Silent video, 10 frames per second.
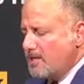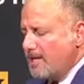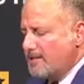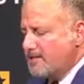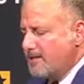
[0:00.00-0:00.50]

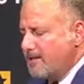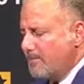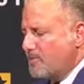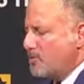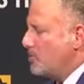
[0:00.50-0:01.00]
isn't it
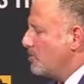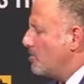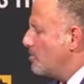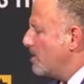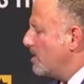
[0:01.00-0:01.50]
up
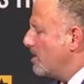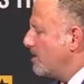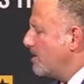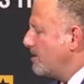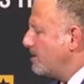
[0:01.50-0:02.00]
to
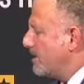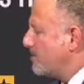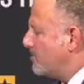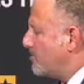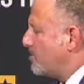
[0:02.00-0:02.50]

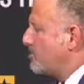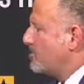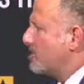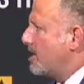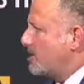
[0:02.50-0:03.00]
elected
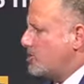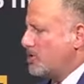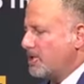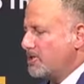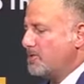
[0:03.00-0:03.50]
officials not
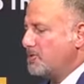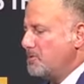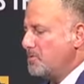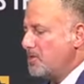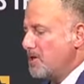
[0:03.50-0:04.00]
just
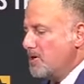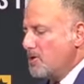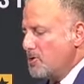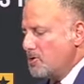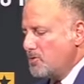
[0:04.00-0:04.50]
to
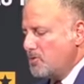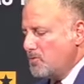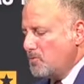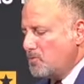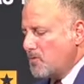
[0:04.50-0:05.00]

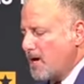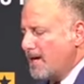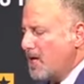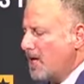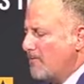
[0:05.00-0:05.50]
try
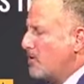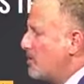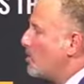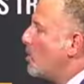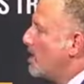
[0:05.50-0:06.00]
and govern
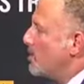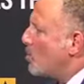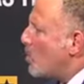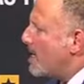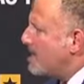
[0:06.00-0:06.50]
in the
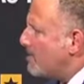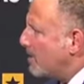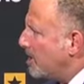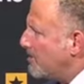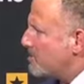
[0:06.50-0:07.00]
way they
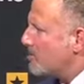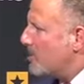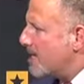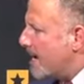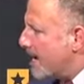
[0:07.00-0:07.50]
believe is
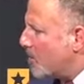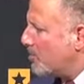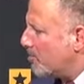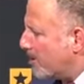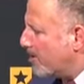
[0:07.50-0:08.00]
going to help
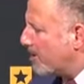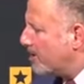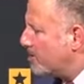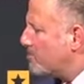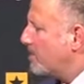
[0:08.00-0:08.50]

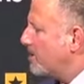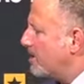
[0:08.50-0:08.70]
Americans, but